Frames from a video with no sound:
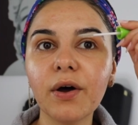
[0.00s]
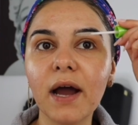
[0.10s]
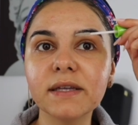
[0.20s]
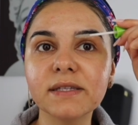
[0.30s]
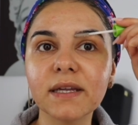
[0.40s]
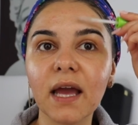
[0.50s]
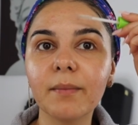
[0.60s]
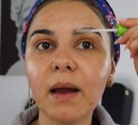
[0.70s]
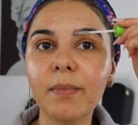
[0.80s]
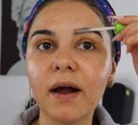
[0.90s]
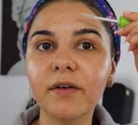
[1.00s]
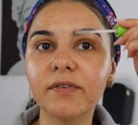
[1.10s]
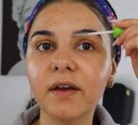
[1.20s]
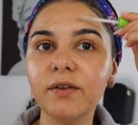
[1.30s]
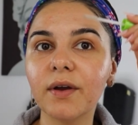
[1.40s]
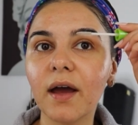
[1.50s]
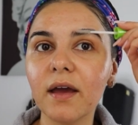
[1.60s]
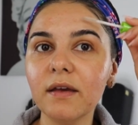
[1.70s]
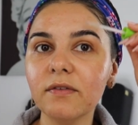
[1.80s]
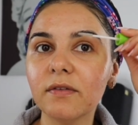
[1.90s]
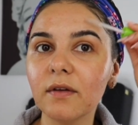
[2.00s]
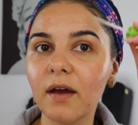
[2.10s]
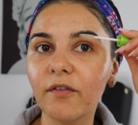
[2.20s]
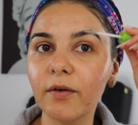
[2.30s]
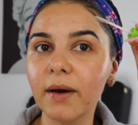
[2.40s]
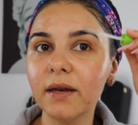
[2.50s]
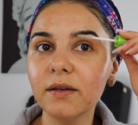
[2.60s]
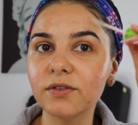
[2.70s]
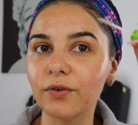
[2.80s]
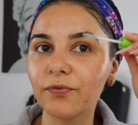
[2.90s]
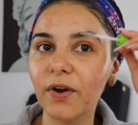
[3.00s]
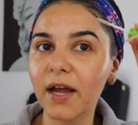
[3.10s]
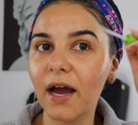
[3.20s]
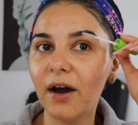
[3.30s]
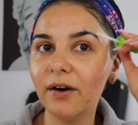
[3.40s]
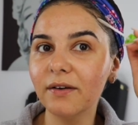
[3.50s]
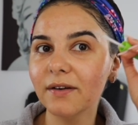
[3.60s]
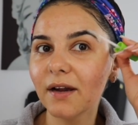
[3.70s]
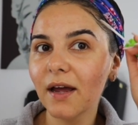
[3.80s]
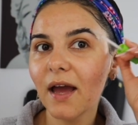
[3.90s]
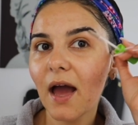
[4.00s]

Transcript: I did get my brows done, you guys. Everyone, don't freak out.